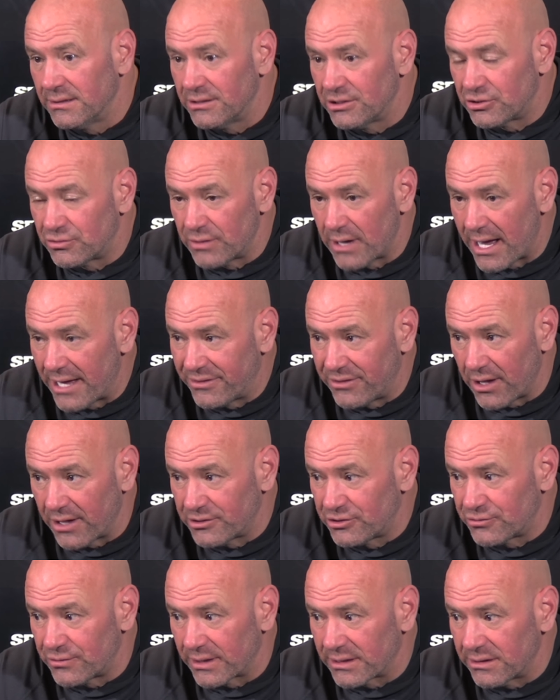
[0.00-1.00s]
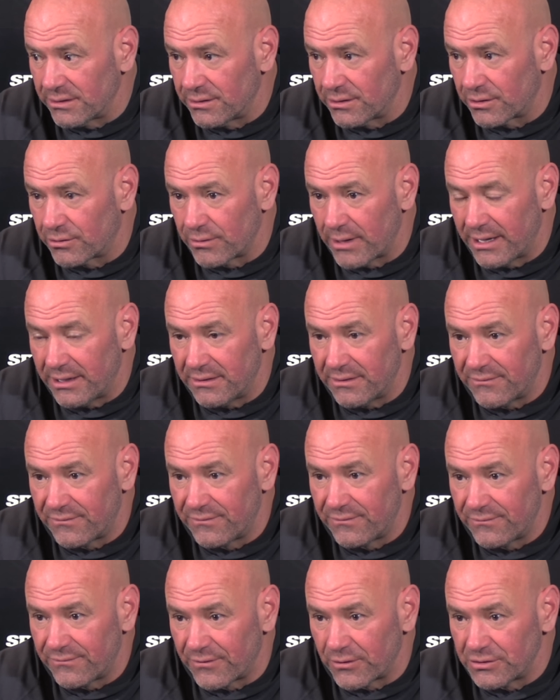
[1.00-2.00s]
Str I thought Strickland looked great in the
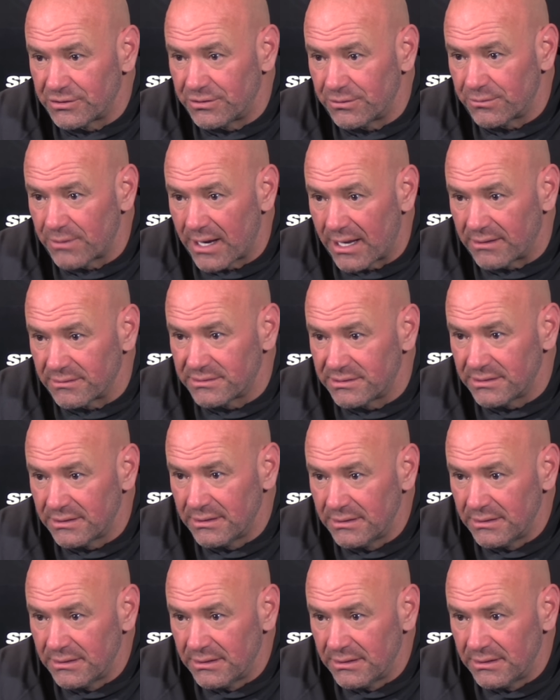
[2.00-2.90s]
first two rounds.